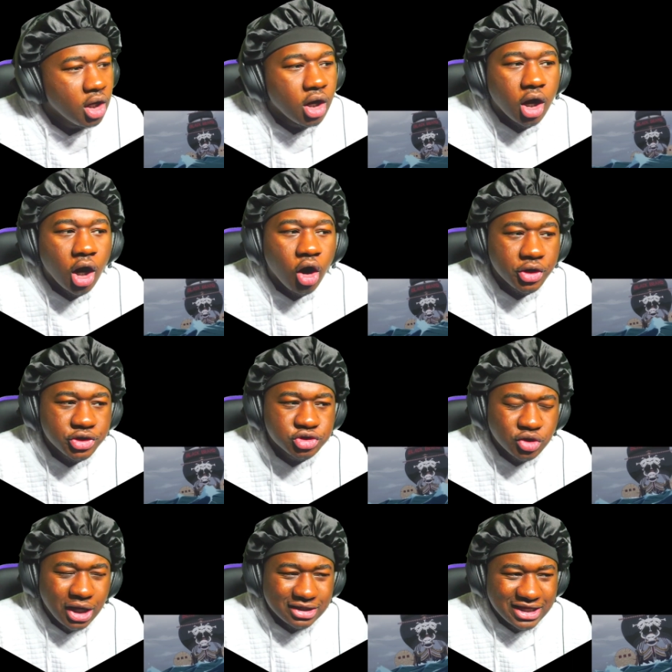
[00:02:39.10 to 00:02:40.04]
Oh, you
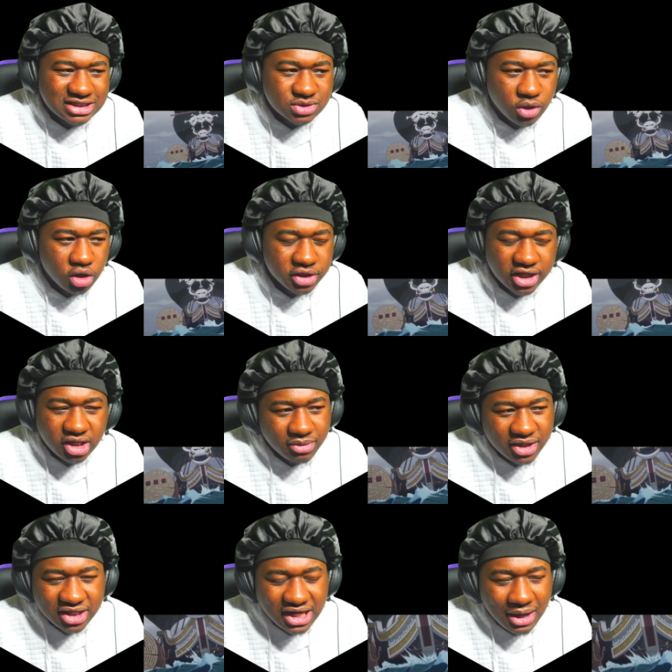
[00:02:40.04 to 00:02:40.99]
do got that swole nigga,
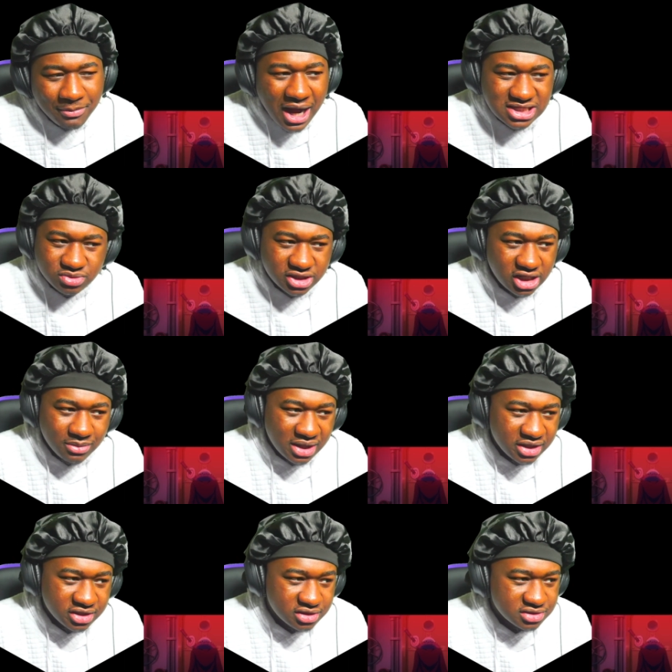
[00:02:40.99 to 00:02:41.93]
but he not boxing with
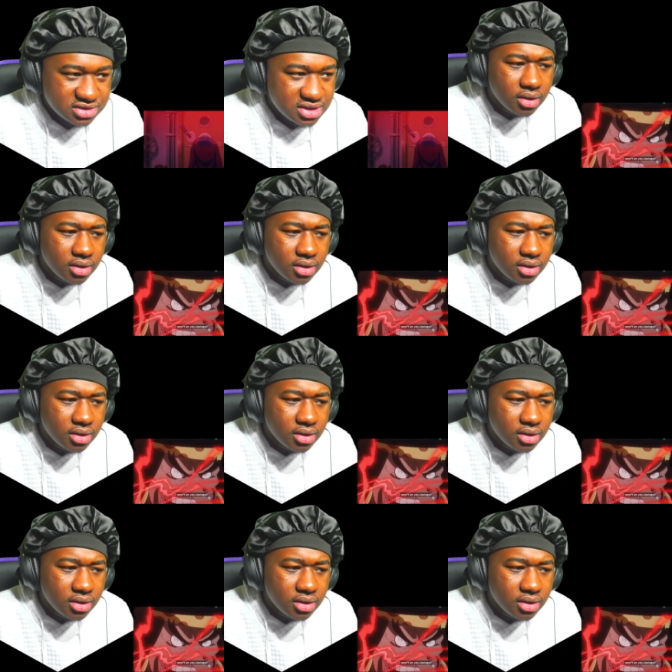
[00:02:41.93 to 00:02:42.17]
everybody else.